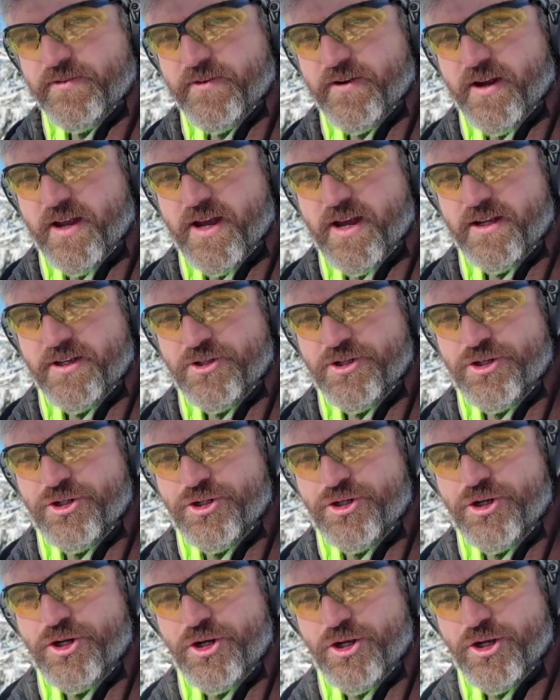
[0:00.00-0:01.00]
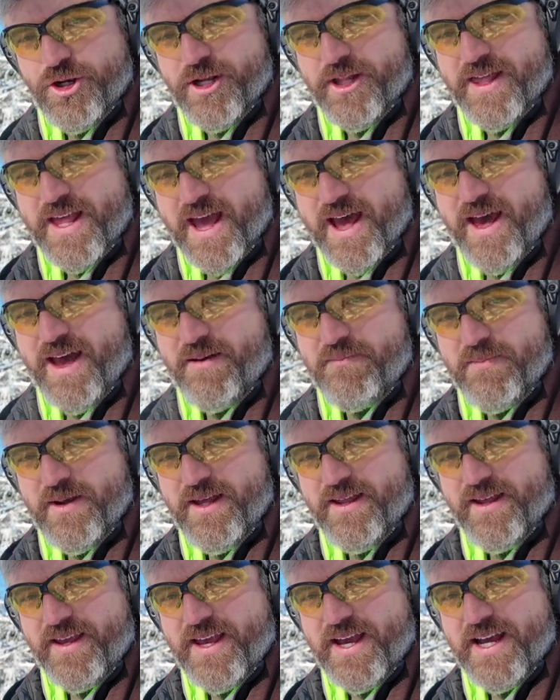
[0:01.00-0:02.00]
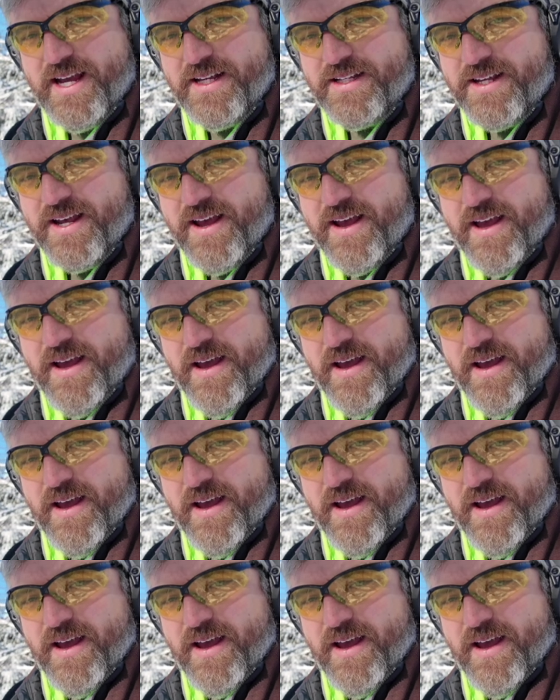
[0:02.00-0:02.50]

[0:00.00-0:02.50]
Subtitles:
for a gun, should that be the case?